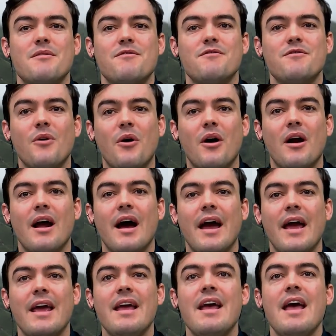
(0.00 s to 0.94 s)
Before
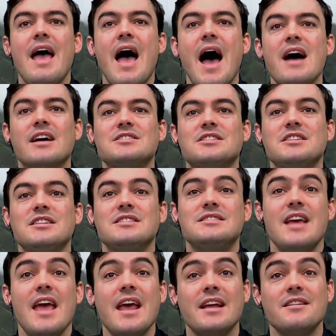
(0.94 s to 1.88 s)
I ask you to
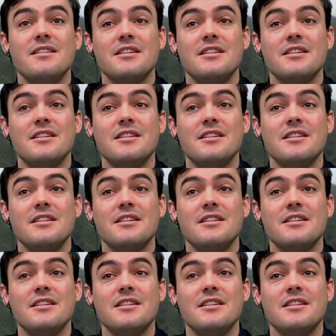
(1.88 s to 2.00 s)
take a